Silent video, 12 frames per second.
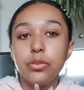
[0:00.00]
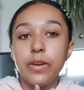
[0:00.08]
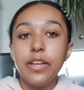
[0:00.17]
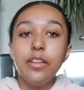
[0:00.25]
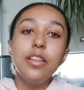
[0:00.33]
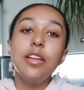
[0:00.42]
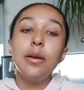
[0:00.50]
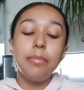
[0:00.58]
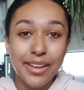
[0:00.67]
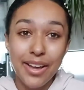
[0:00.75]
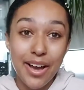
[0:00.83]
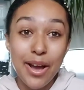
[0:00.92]
to
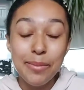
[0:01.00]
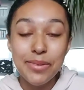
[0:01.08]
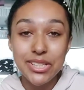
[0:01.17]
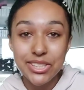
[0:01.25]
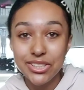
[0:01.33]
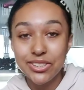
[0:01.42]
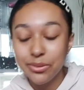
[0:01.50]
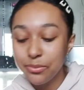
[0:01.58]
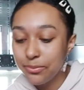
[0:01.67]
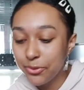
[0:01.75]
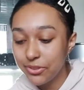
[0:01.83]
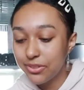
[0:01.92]
it. I'm gonna just go
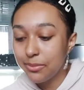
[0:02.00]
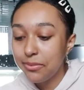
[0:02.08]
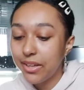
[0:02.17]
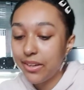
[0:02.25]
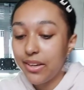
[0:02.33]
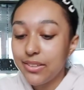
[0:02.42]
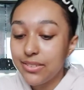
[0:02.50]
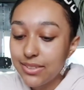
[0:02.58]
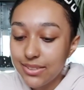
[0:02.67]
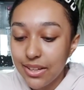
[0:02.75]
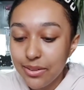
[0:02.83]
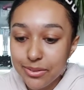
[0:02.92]
and wash them like I
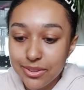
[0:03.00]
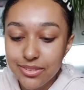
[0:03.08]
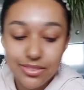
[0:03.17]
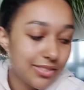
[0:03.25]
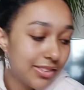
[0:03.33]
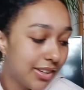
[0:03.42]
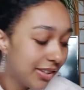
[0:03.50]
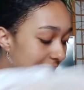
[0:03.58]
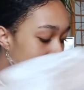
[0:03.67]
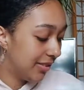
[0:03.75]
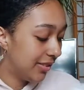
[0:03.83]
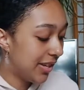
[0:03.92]
said I was
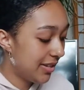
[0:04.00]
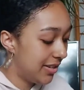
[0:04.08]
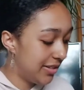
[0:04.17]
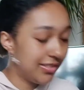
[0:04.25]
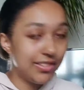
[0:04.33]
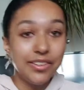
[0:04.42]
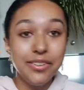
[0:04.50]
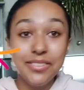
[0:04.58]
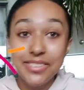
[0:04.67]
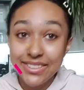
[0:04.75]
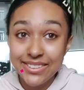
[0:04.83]
10 years ago.